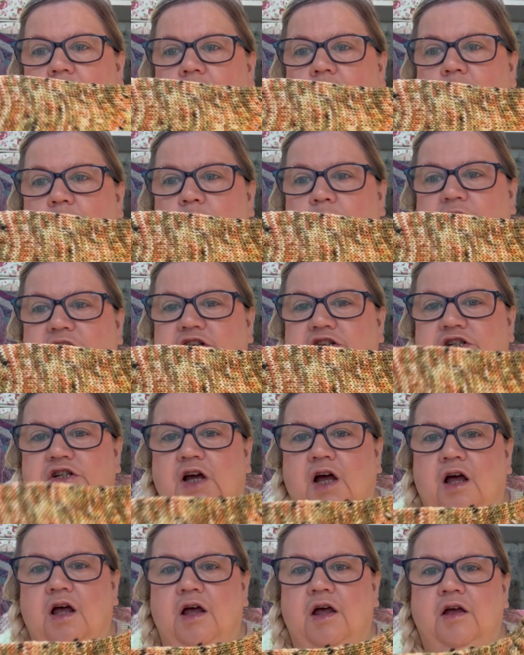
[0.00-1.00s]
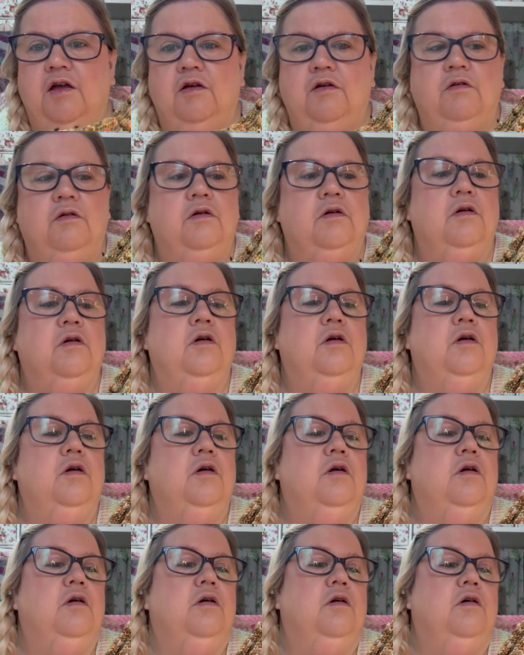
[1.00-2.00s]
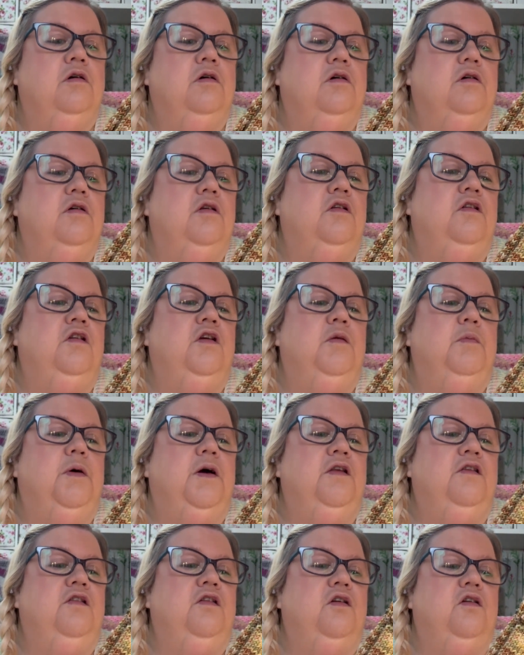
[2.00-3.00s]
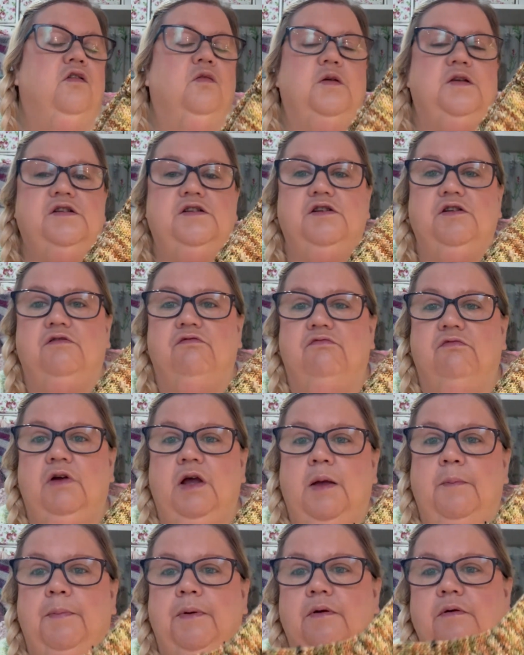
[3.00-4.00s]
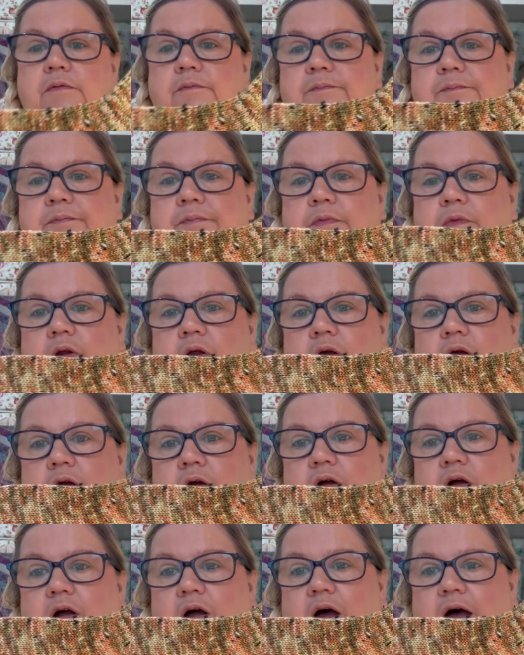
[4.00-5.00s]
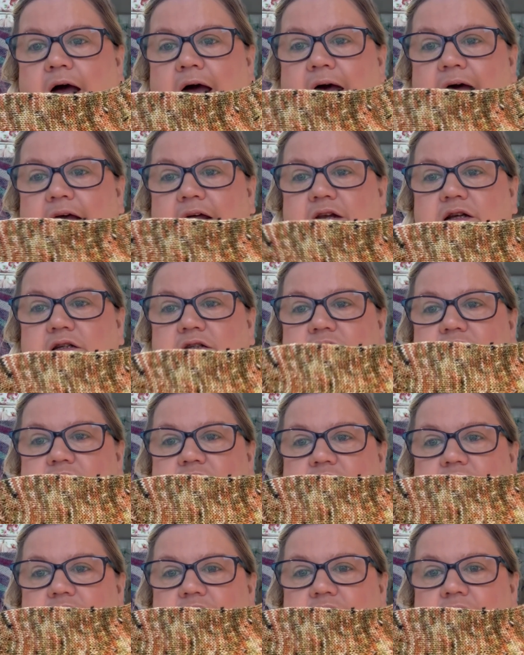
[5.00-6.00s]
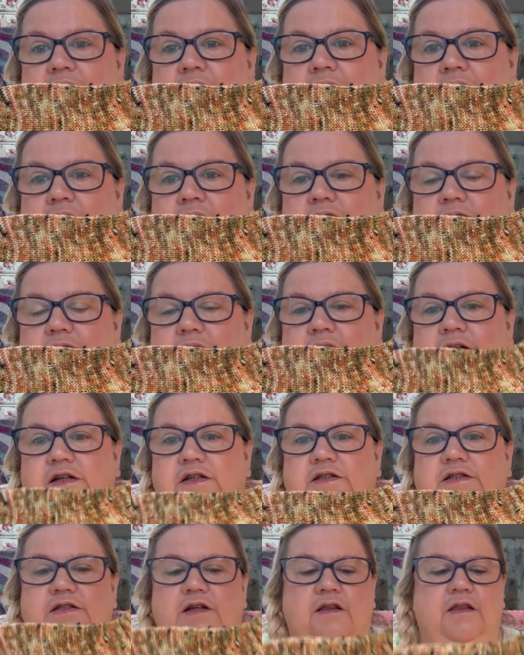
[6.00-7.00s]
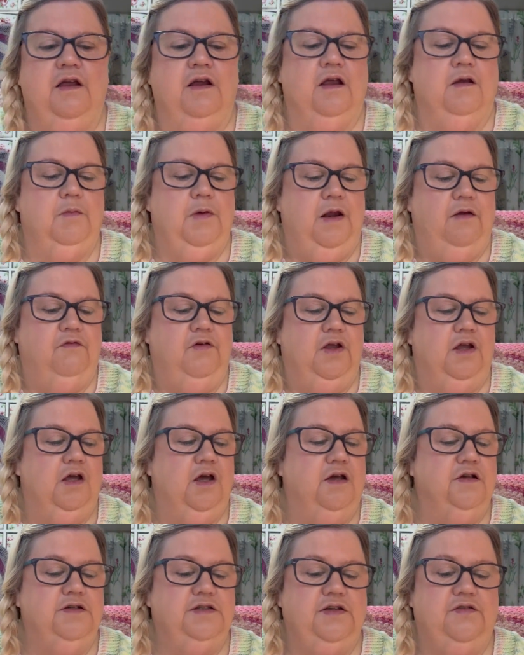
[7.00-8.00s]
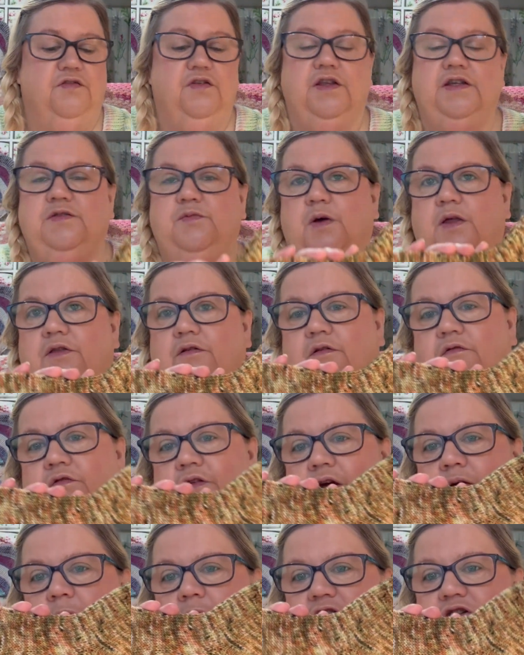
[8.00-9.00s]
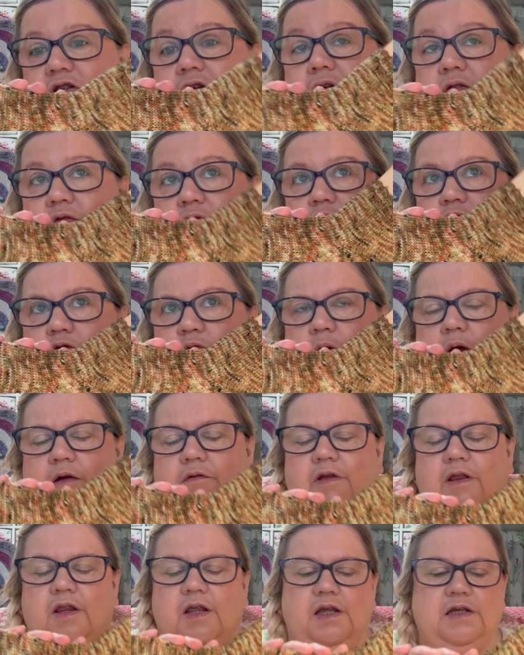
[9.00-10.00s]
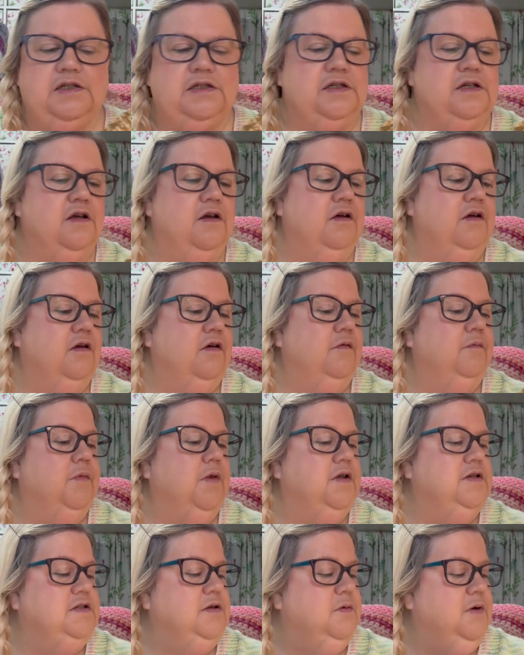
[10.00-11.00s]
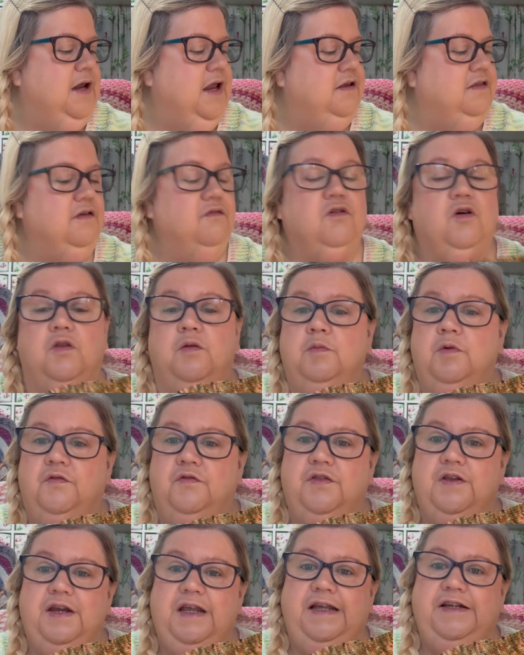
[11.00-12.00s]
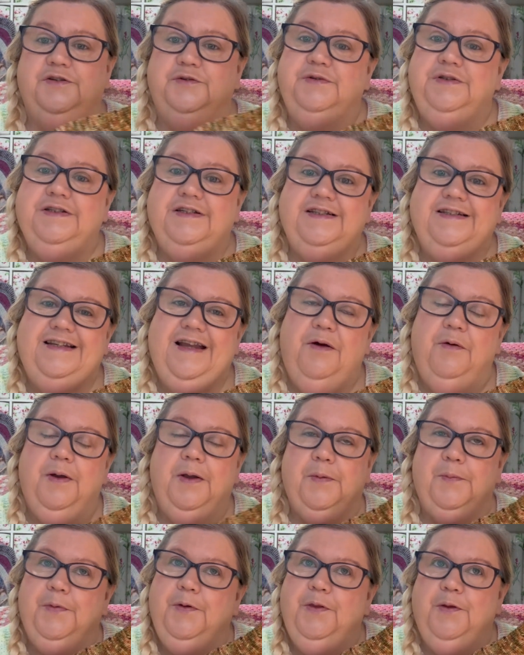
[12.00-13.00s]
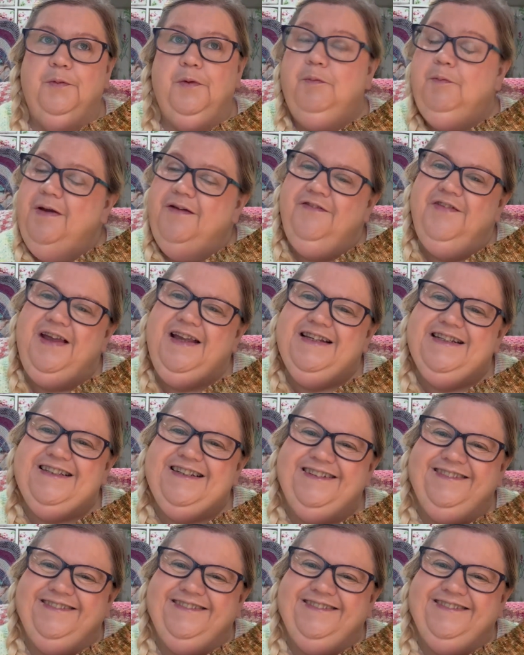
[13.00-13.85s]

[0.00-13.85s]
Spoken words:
wedge toe, 2x2 twisted rib, and yeah, they're going to be lovely and cozy for this weather. I'm very much looking forward to wearing these, so I'm glad they've got them off the needles because now I can put them on my feet.